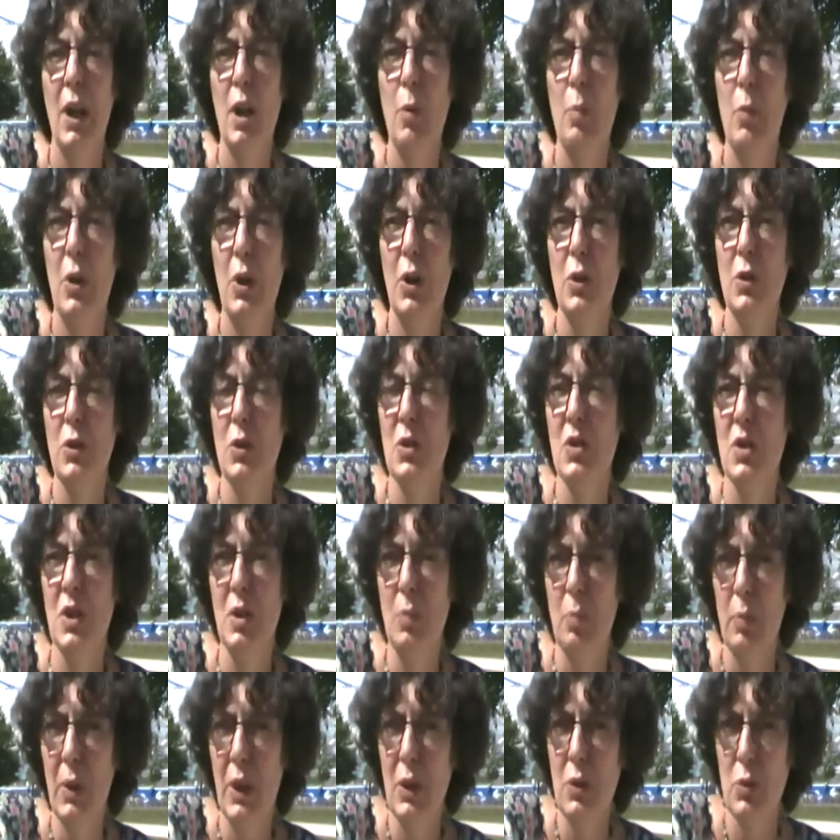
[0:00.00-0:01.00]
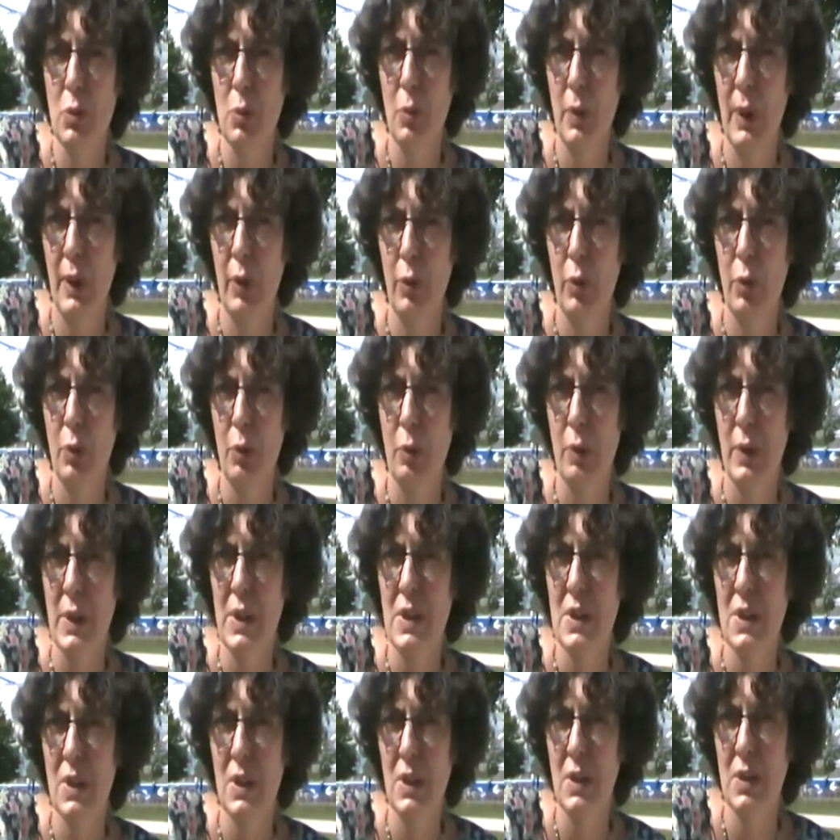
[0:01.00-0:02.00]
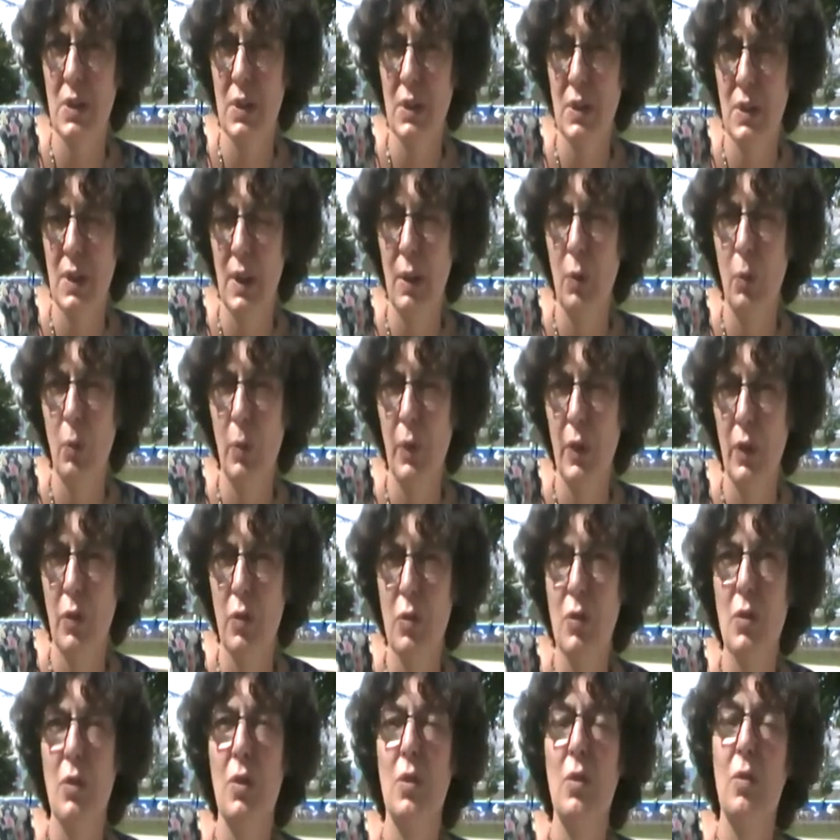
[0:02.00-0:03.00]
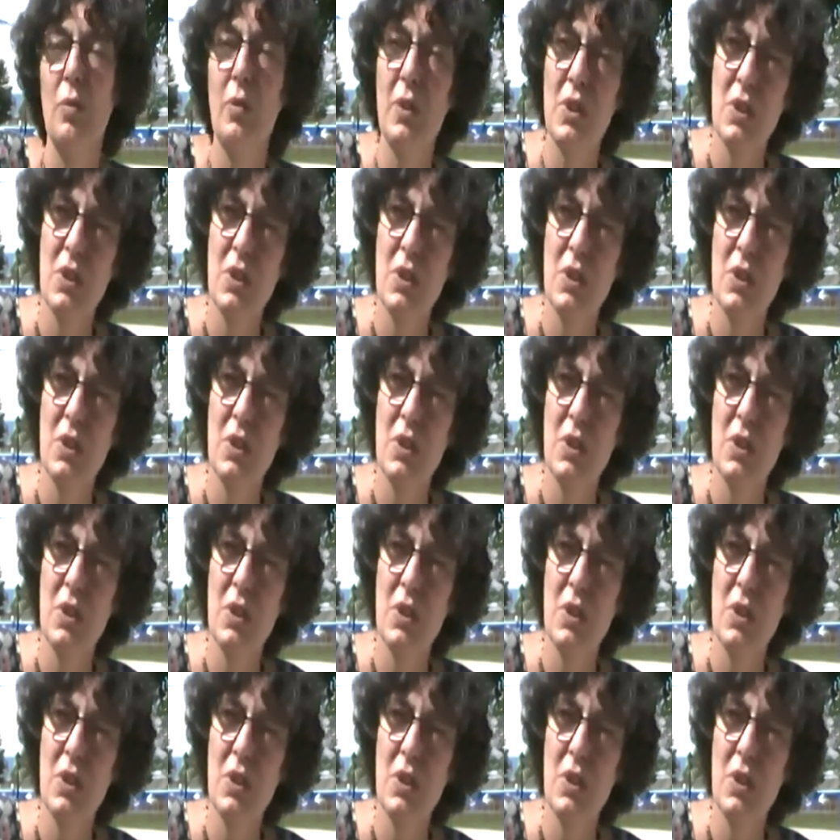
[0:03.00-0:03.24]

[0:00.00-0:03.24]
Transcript: emergency mental health crises are dealt with to